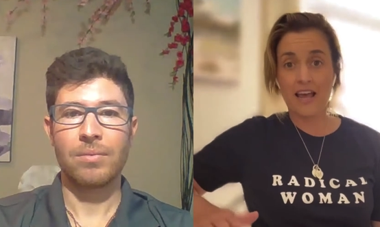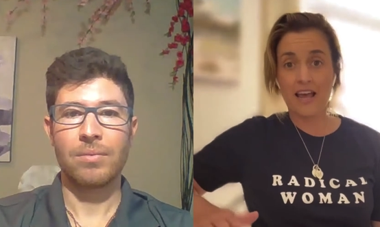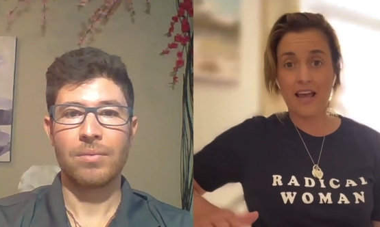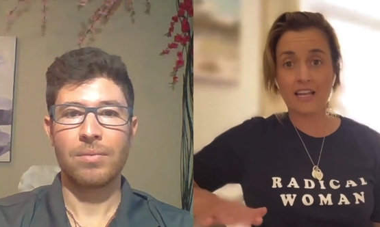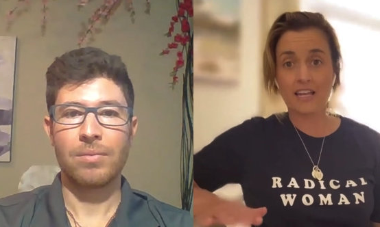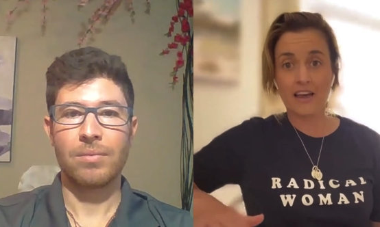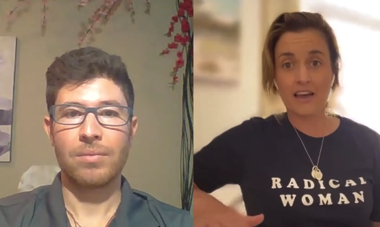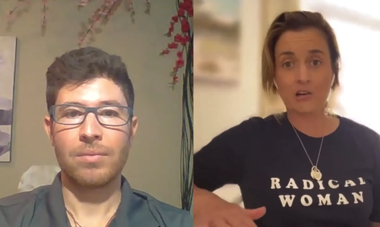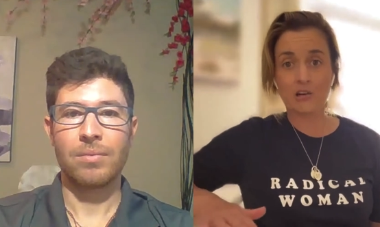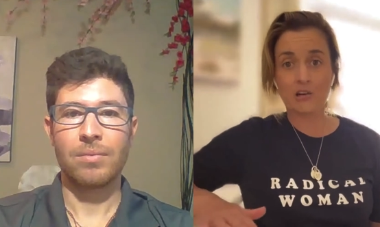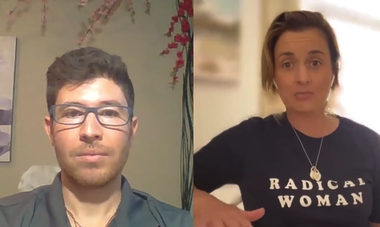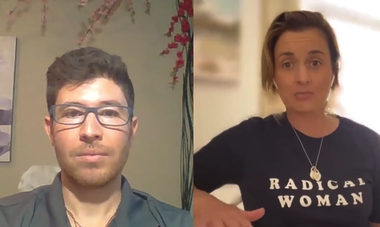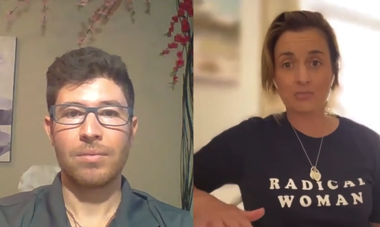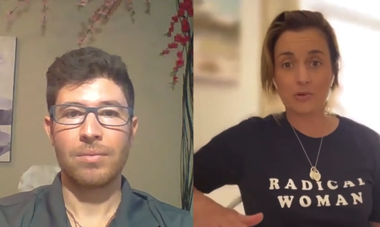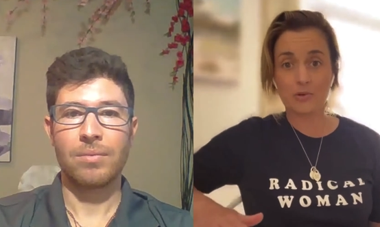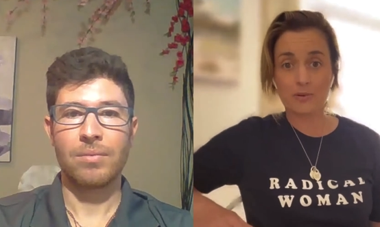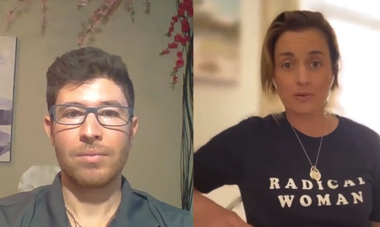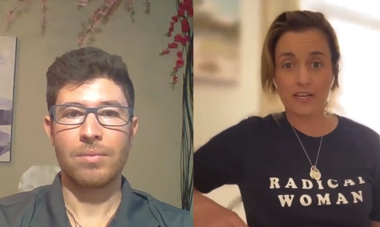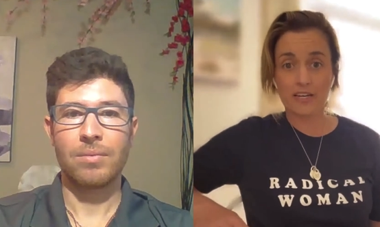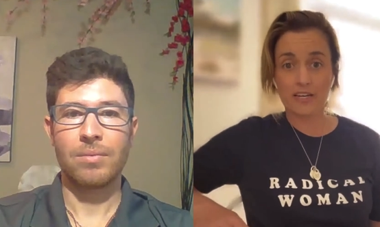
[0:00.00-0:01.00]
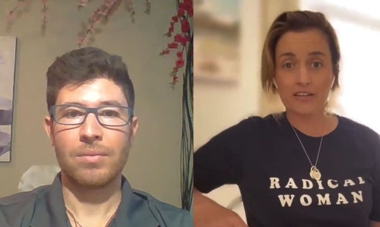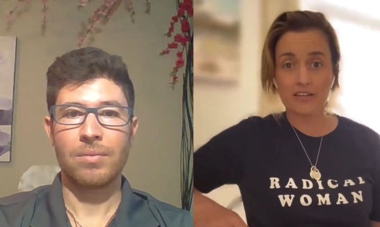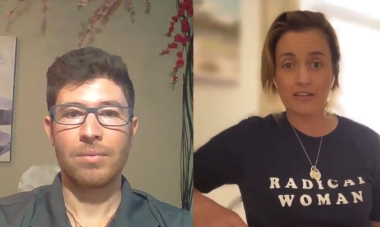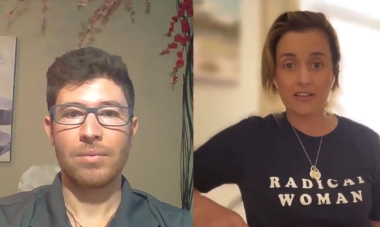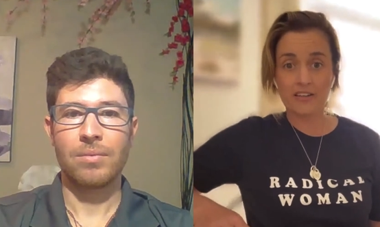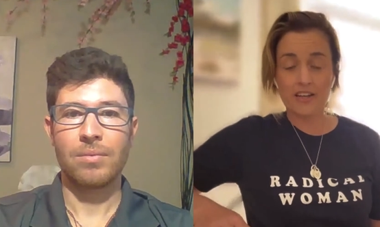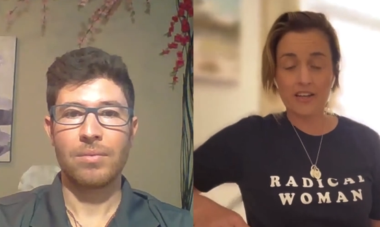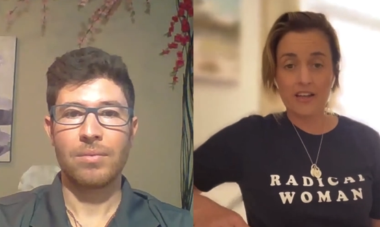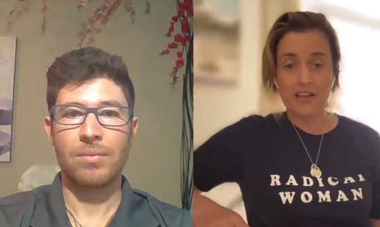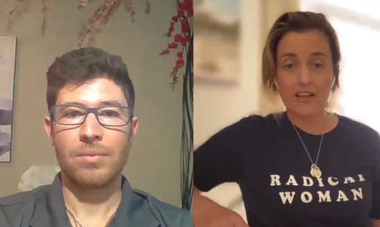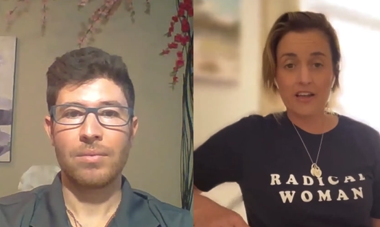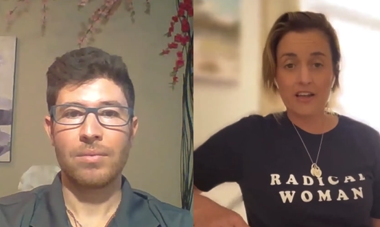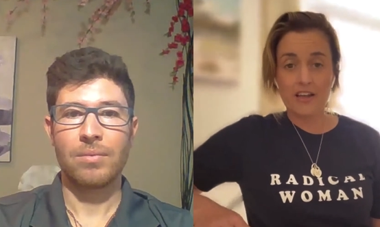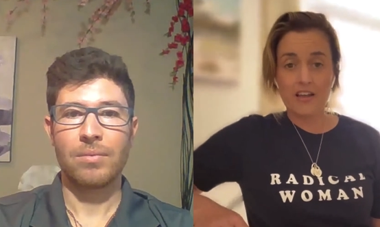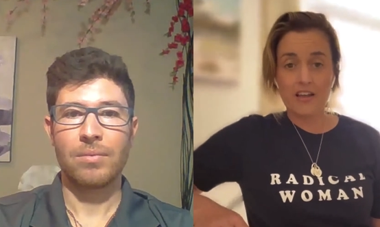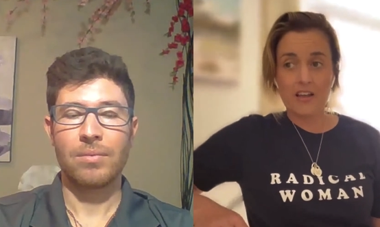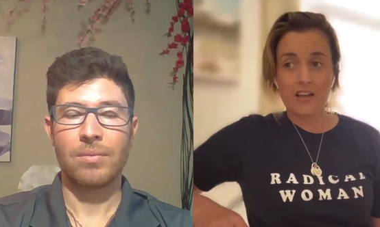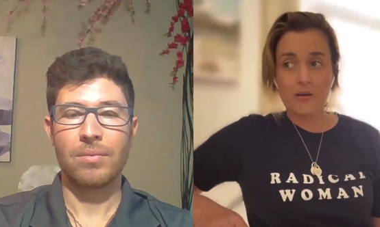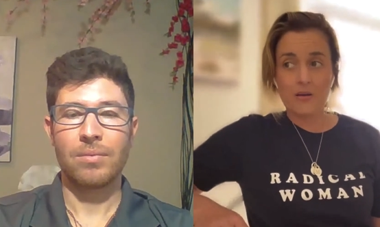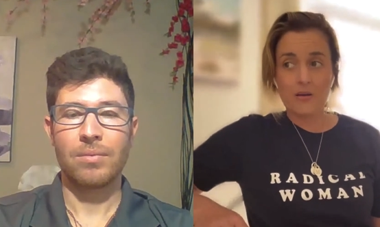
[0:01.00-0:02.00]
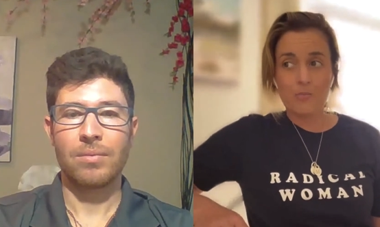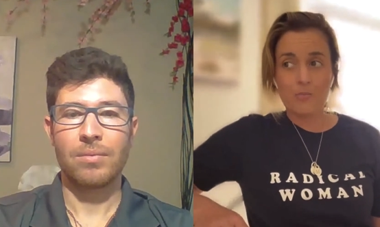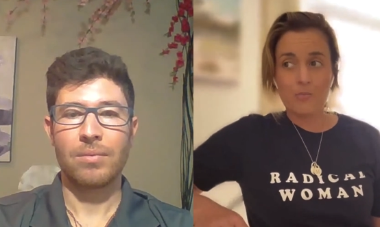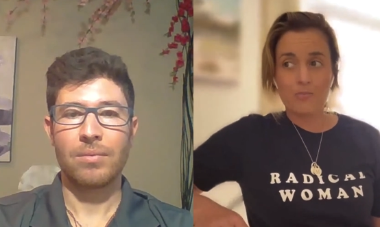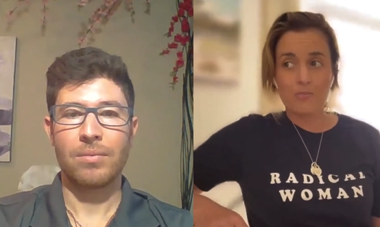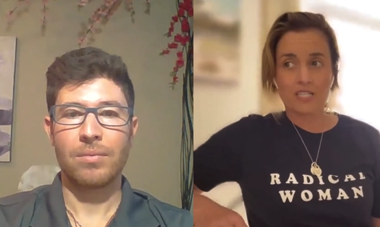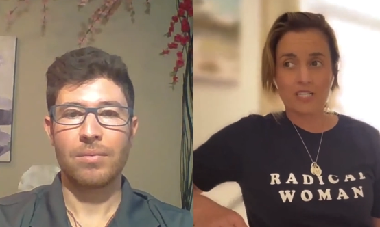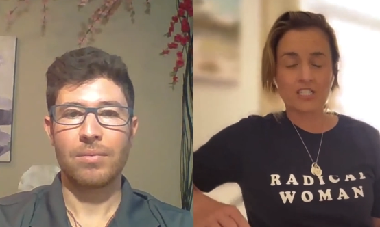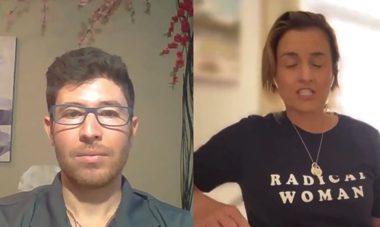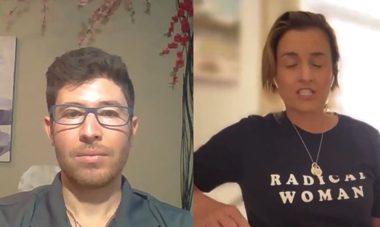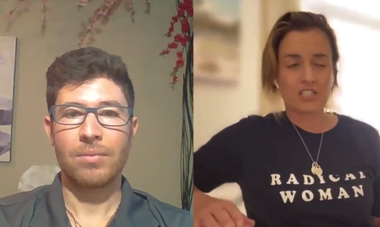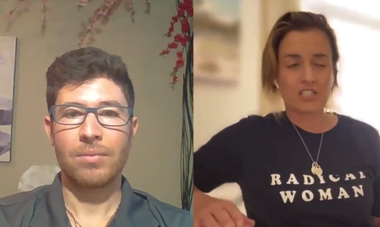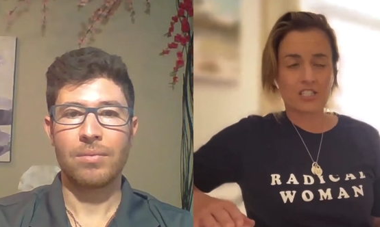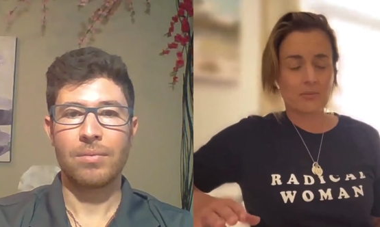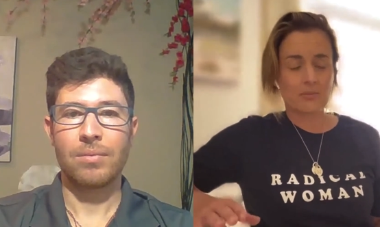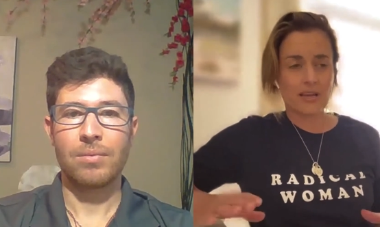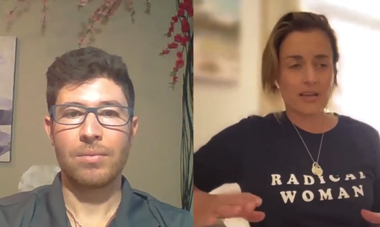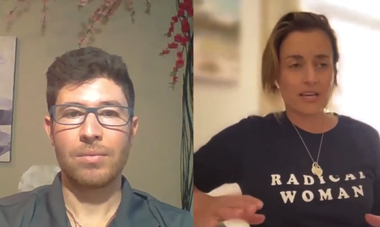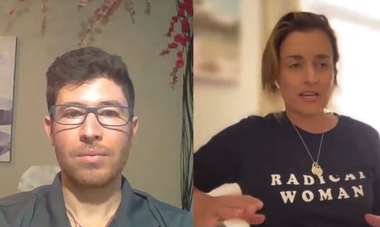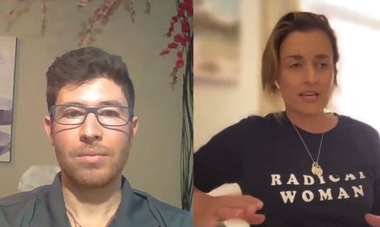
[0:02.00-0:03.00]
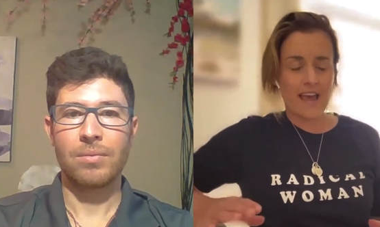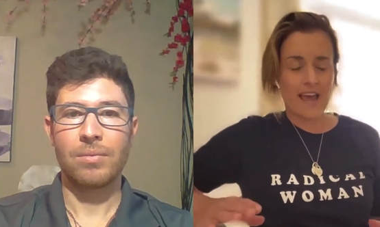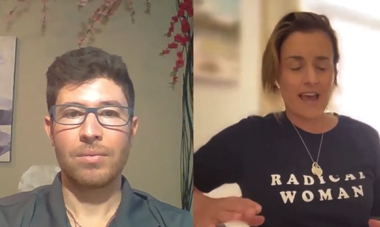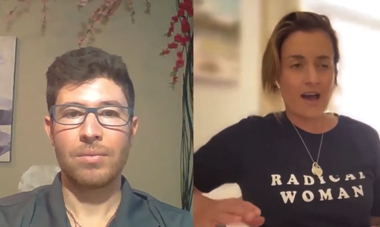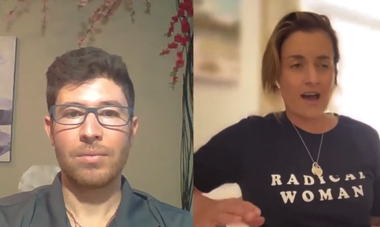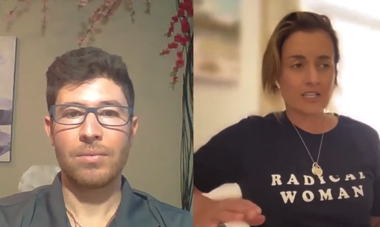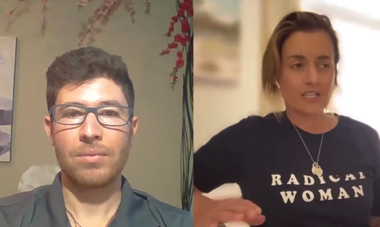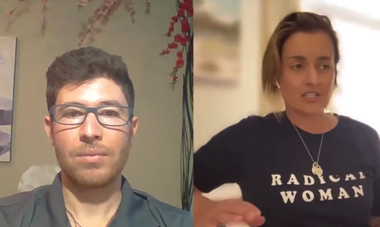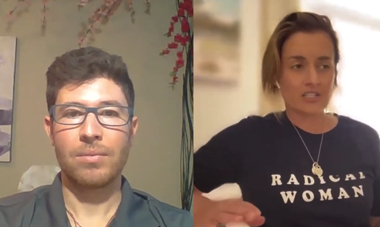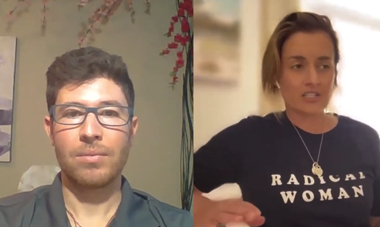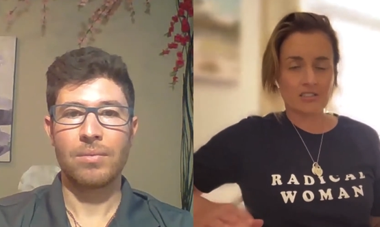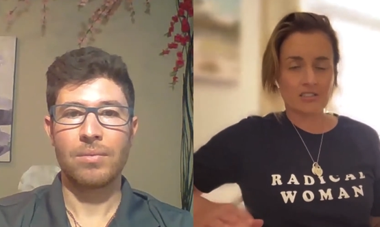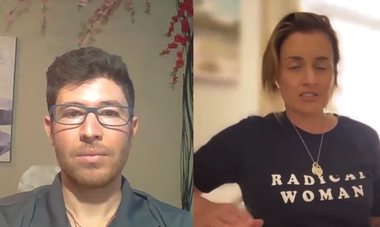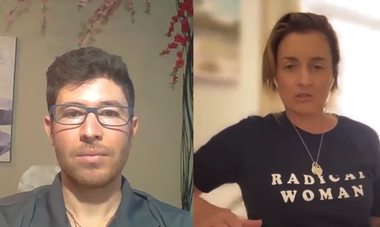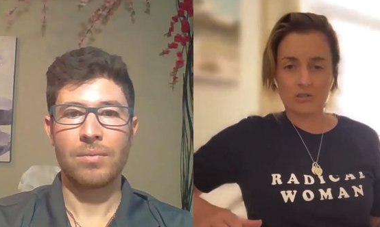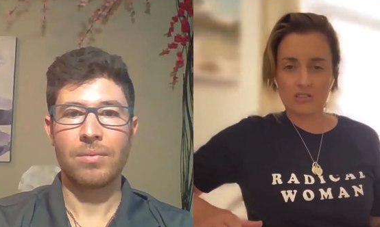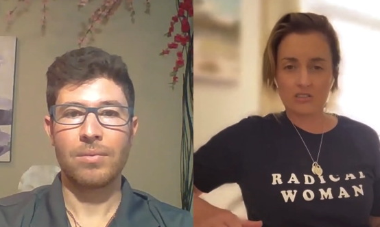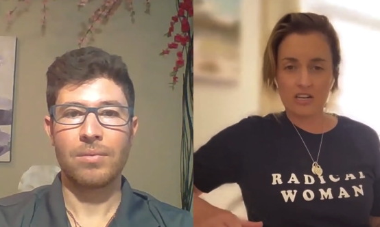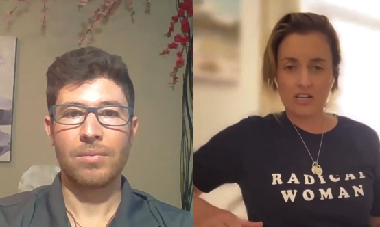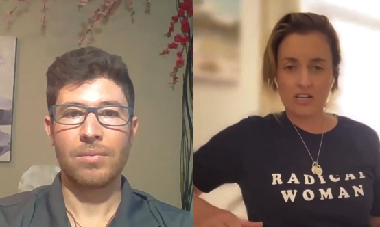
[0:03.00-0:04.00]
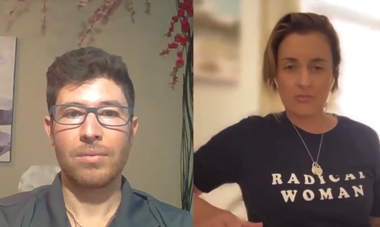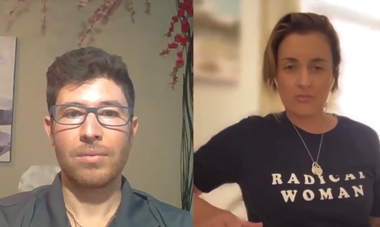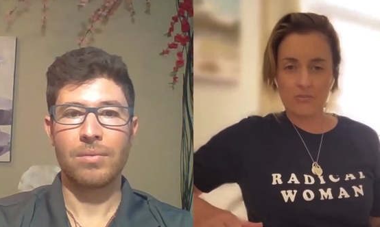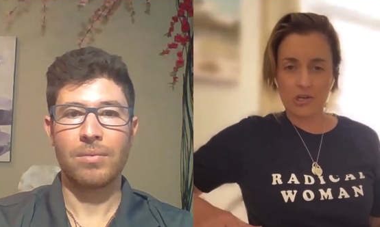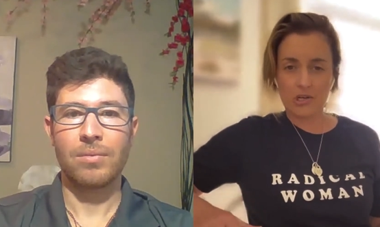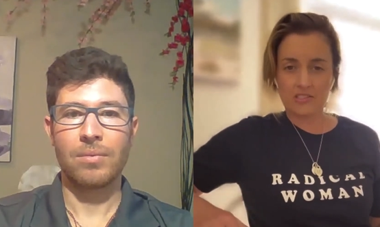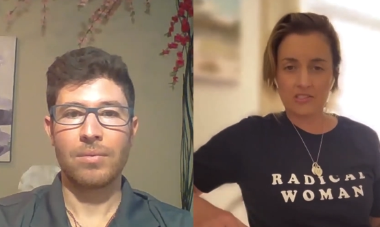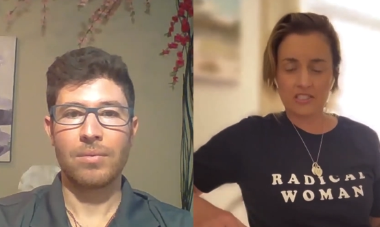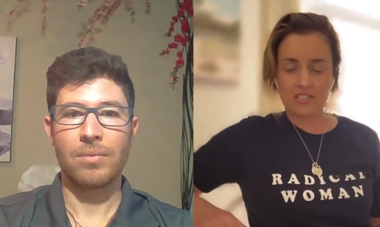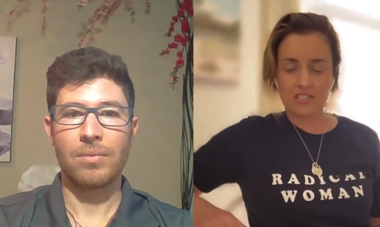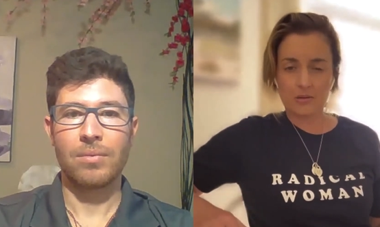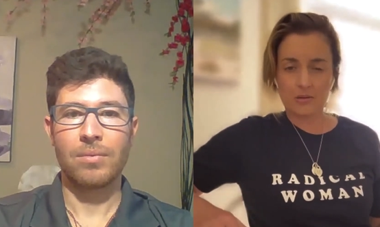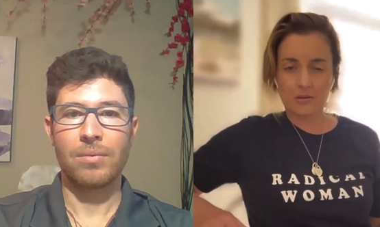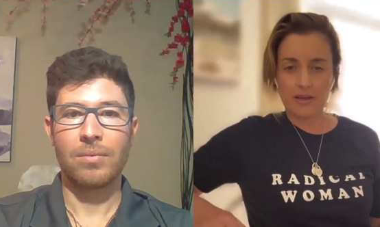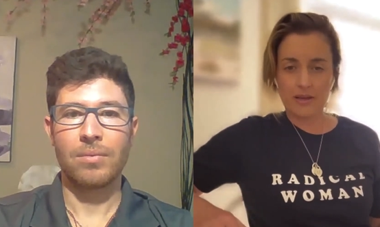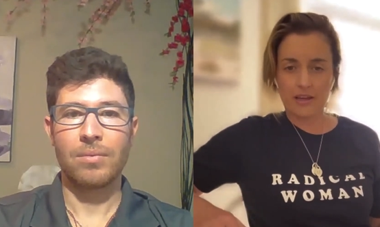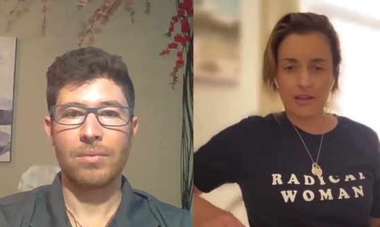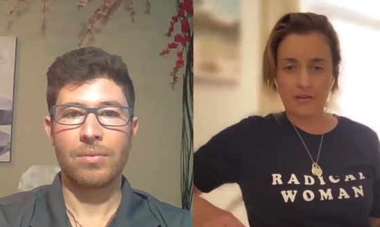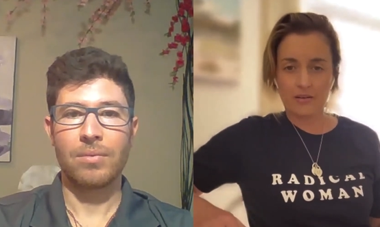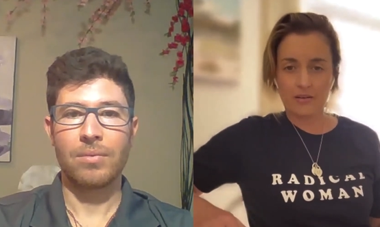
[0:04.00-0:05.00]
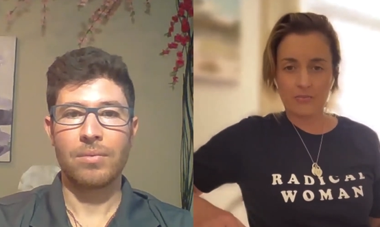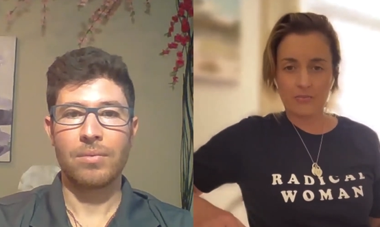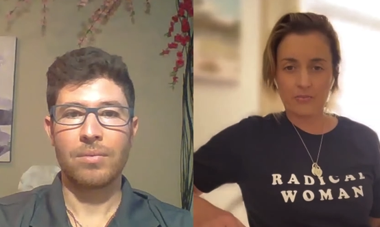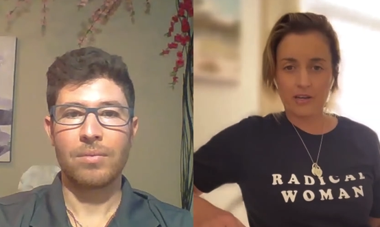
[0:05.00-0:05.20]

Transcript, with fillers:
Speaker 1: laying in that hospital bed. But it to me now, it just looks like a person in a bed.